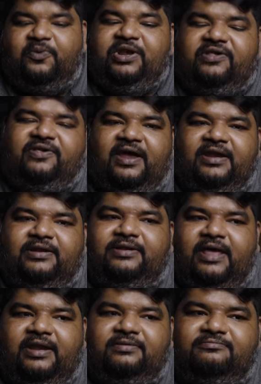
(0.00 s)
we decided
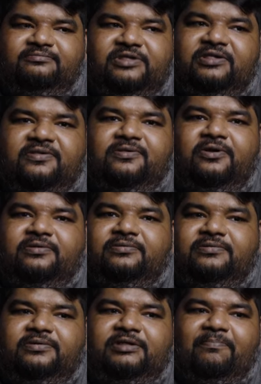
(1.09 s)
that this is not
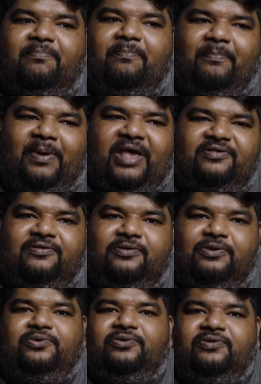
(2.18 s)
the best
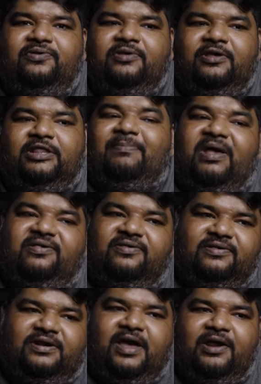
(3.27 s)
use, the
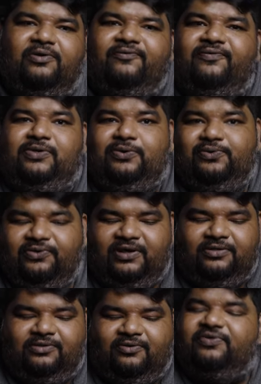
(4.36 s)
best scenario for
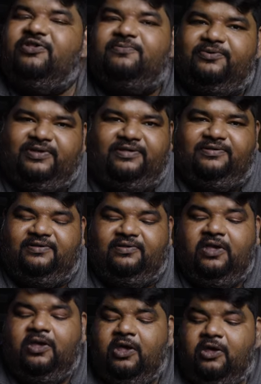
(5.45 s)
usage of these processors.
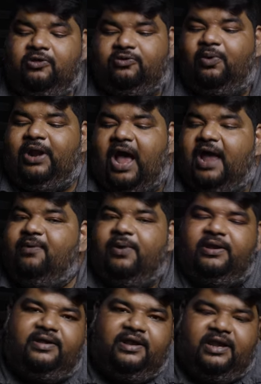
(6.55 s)
So what I
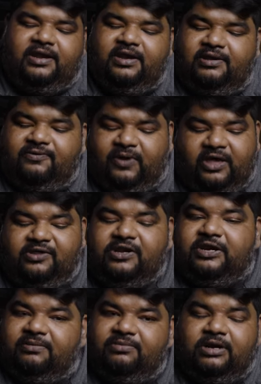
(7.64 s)
went ahead and did is we
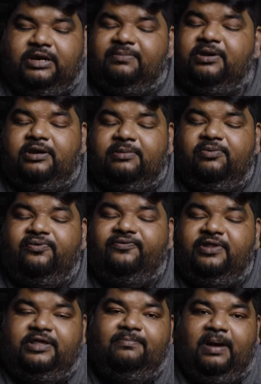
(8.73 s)
actually removed
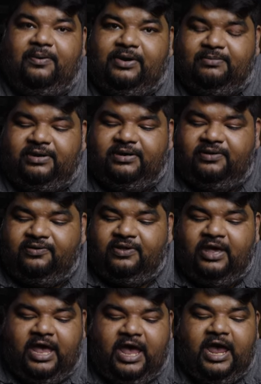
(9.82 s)
the power limiters,
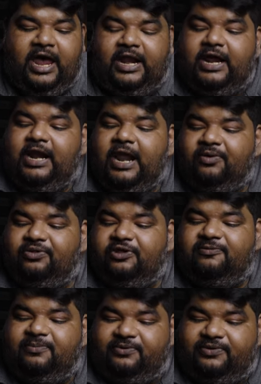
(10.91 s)
and I allowed
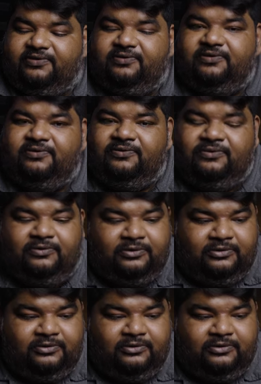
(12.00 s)
these processors